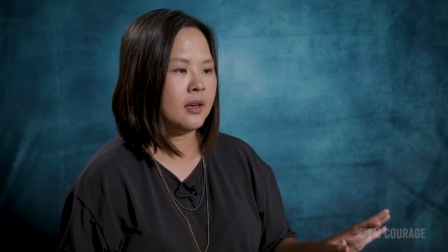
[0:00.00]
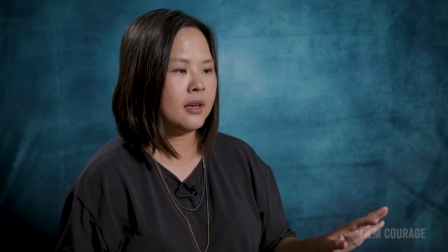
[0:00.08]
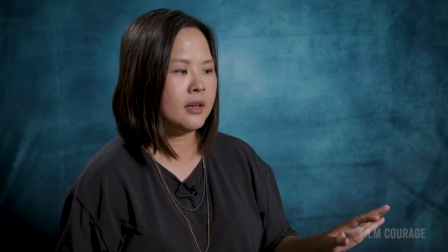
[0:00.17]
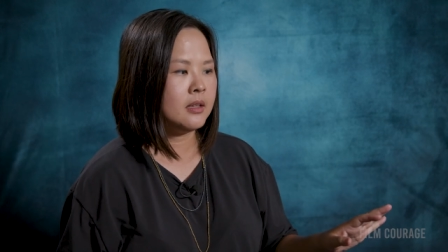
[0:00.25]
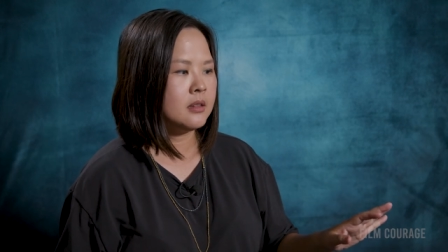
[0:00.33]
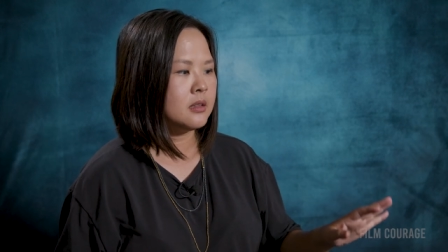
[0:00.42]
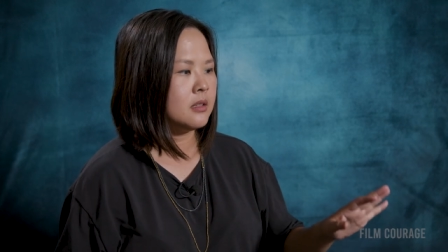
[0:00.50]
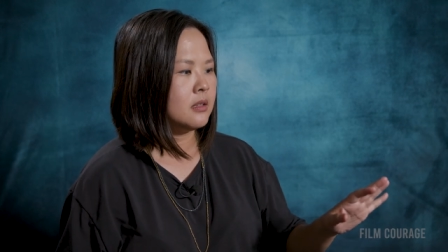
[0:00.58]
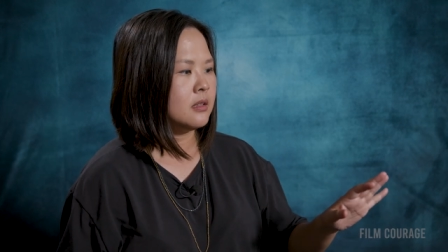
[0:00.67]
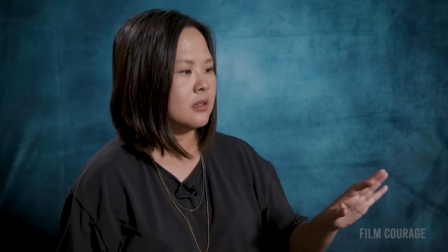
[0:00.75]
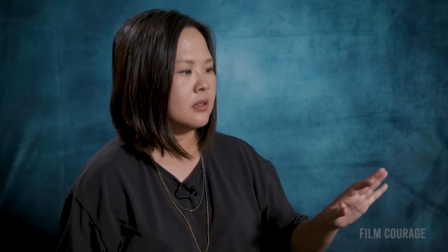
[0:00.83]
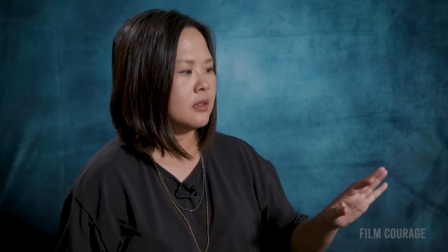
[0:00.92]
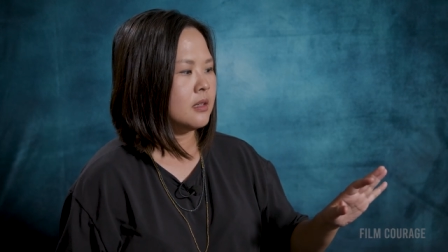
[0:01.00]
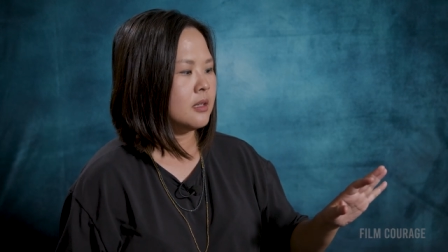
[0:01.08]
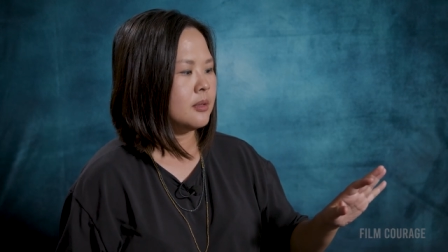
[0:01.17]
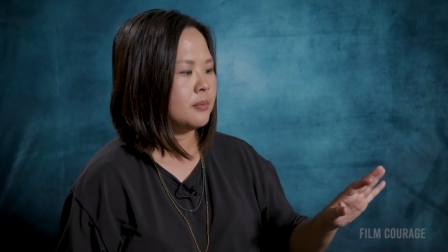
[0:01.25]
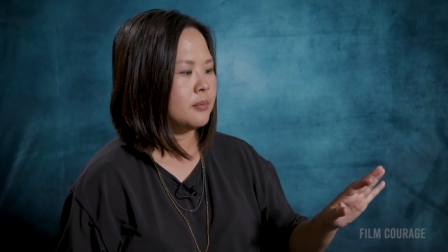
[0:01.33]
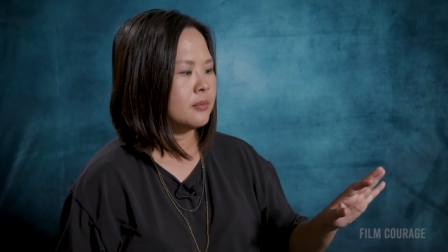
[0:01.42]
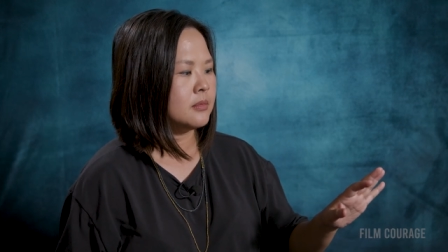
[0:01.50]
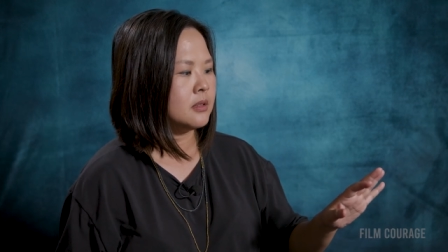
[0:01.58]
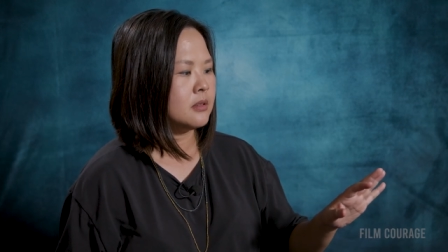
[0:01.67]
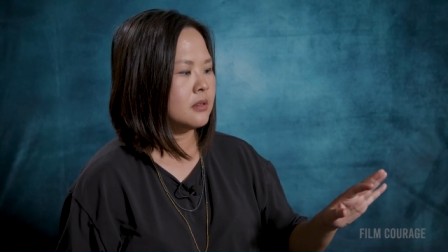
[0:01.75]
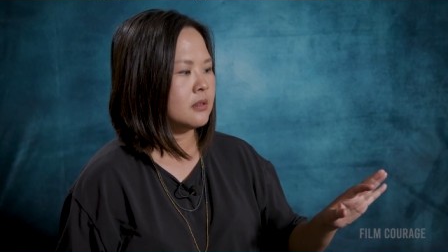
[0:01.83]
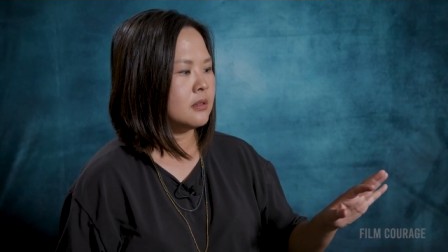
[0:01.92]
and the um,
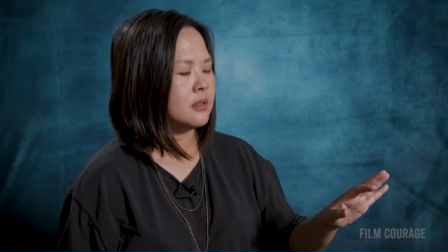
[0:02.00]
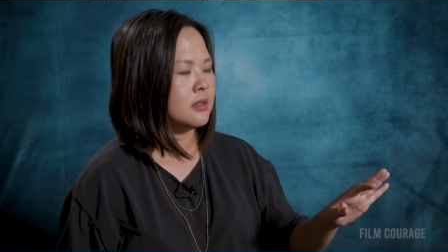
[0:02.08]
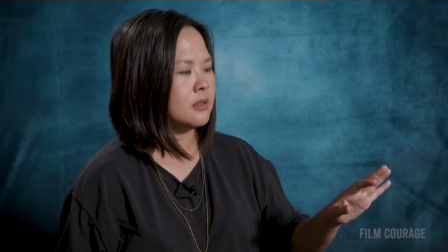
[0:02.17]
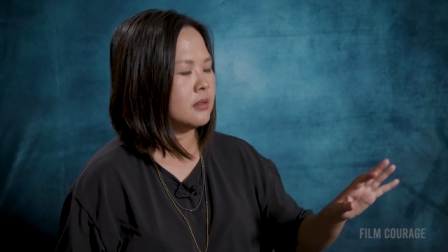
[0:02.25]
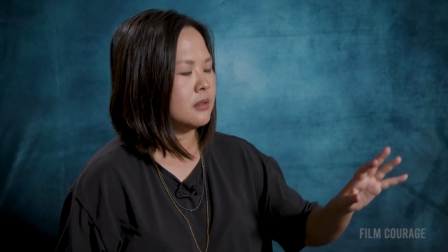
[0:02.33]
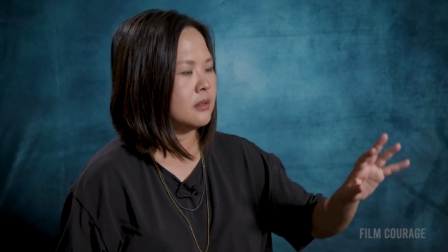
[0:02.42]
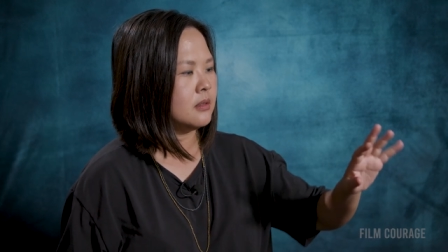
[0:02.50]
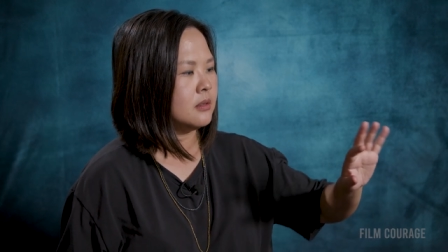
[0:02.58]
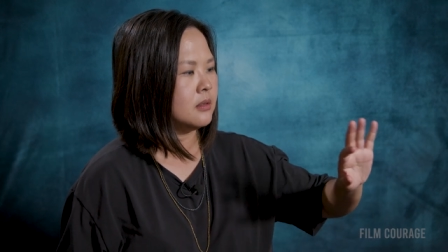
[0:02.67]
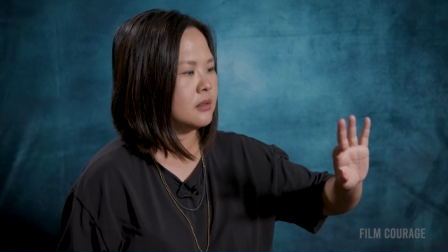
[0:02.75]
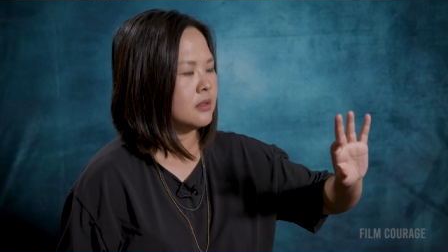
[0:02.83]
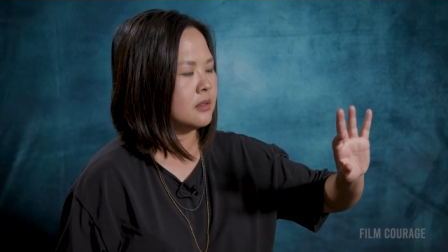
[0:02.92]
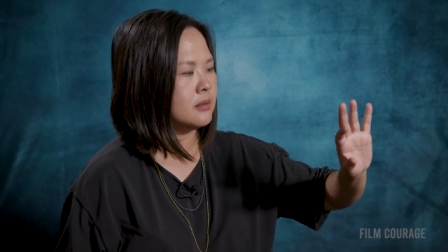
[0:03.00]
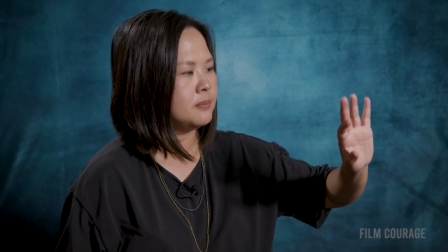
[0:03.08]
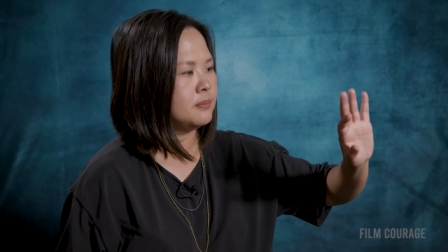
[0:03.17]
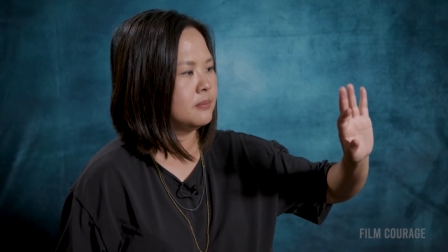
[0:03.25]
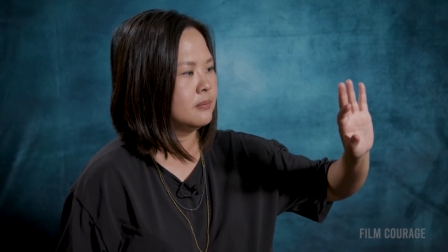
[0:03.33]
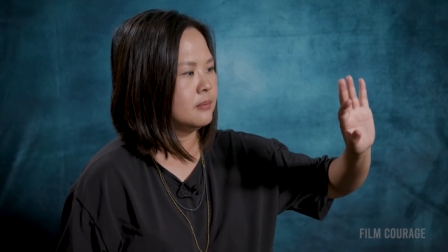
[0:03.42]
the the